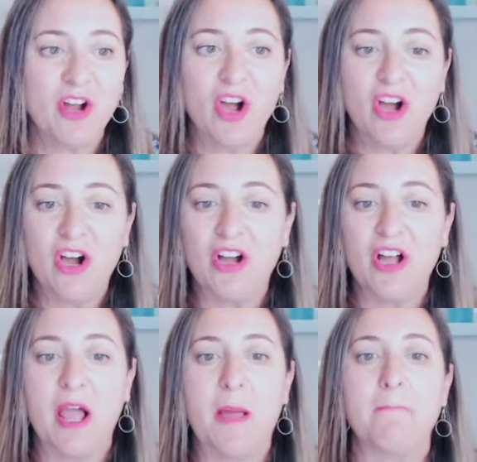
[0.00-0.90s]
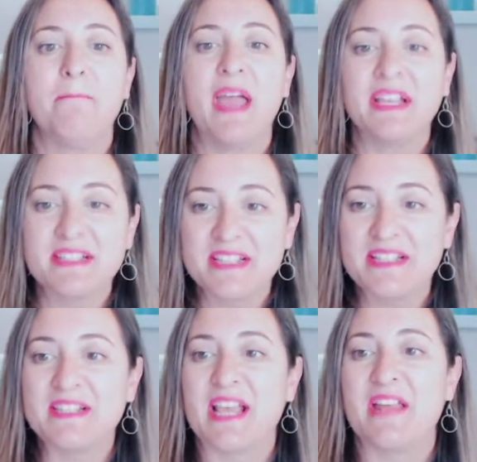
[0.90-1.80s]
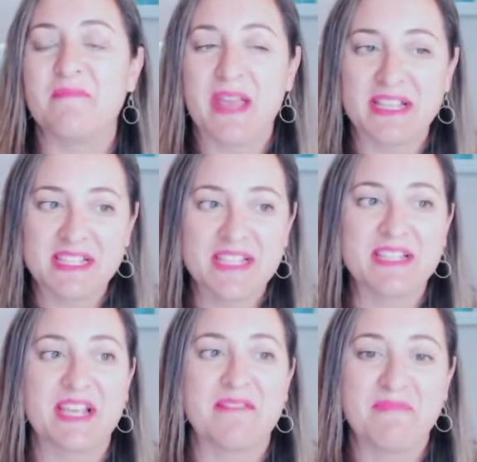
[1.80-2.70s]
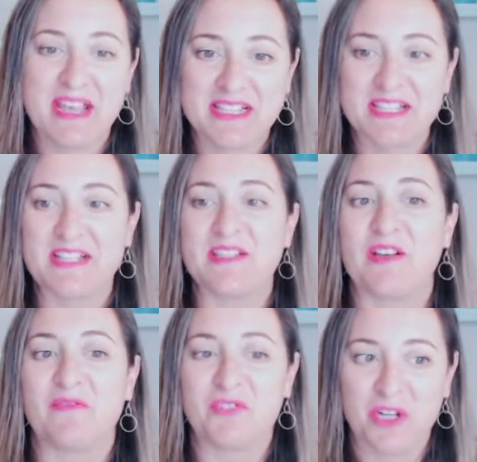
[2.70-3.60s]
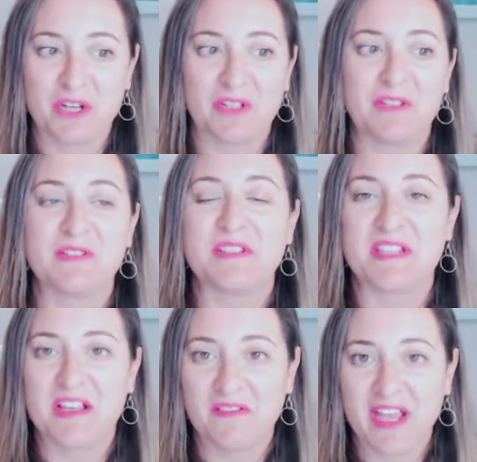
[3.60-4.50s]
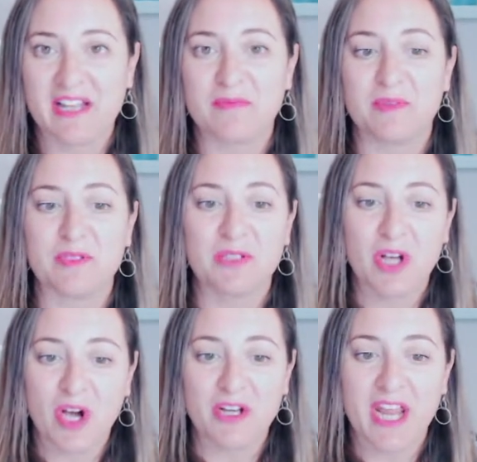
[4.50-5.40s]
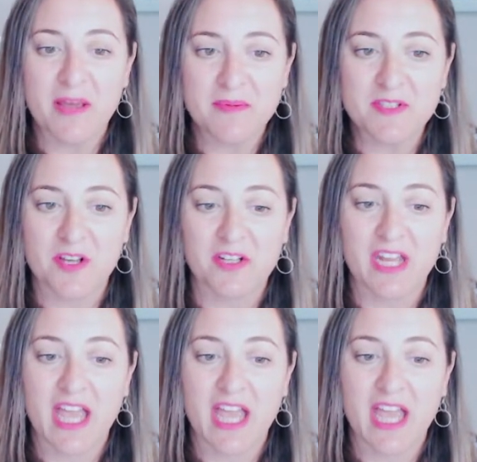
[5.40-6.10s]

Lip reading: are masses and masses and masses of journals available on Amazon.